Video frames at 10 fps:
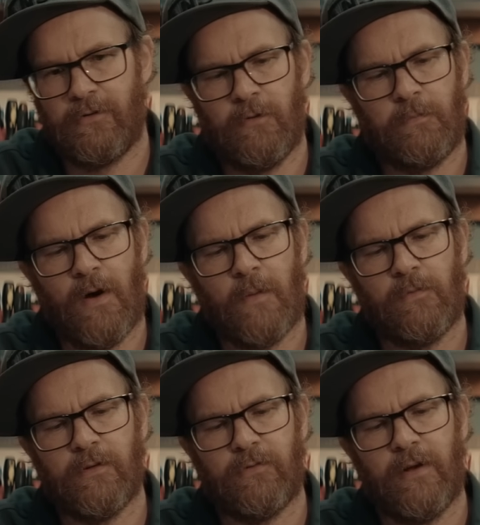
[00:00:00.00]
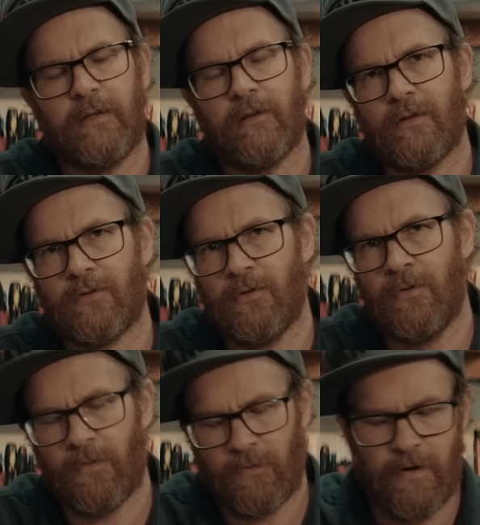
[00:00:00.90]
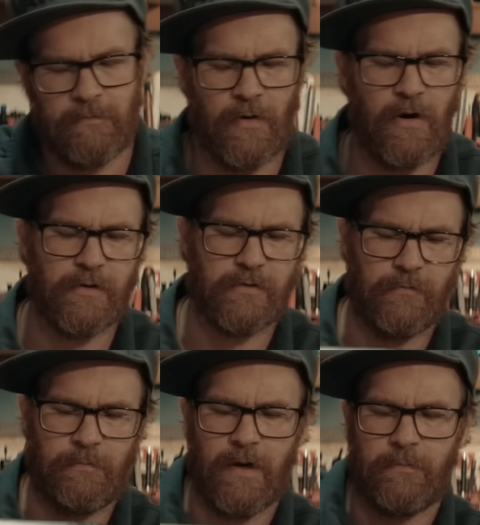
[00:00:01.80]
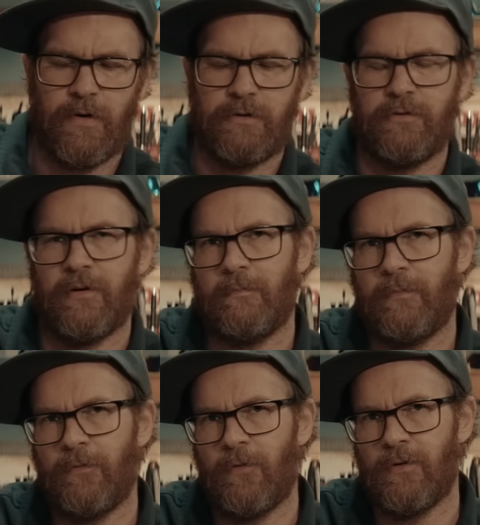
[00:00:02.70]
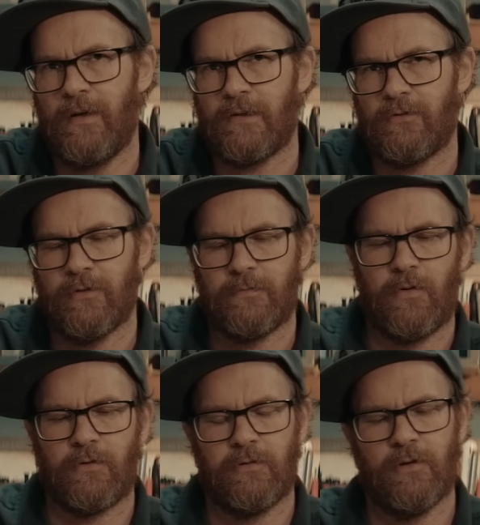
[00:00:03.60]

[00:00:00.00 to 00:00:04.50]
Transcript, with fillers: A good pipe will create like two, three bars of back pressure before the exhaust port